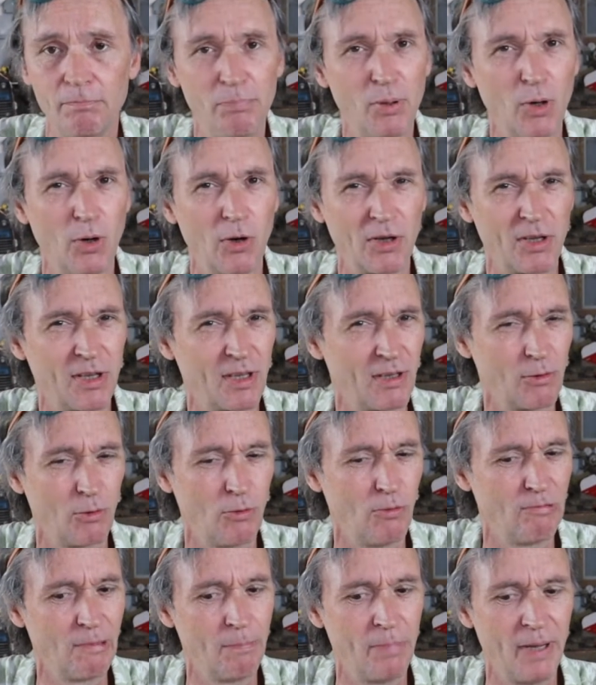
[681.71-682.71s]
books
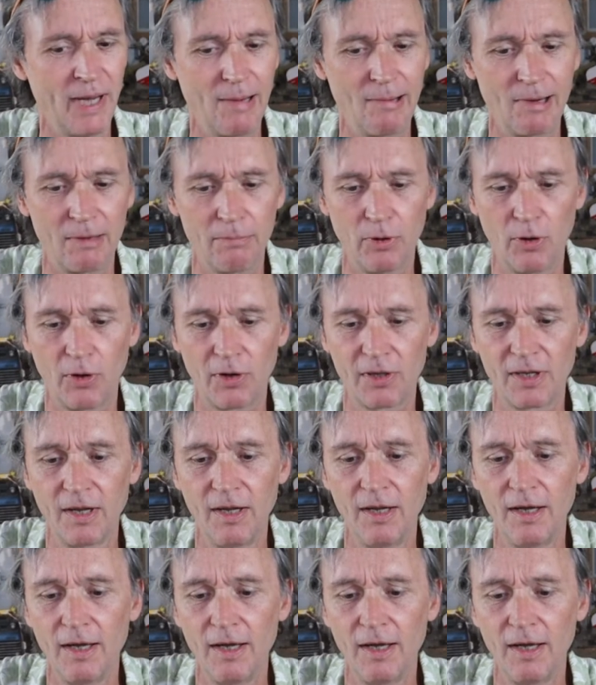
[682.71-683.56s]
or repairing books.